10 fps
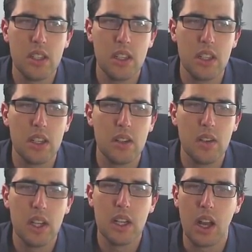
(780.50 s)
Yeah.
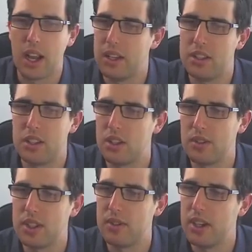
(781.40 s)
Okay, this is
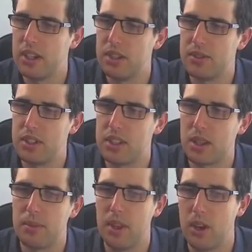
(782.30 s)
obviously very different to
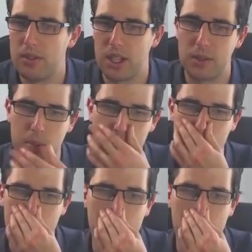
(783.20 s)
something that I've done with a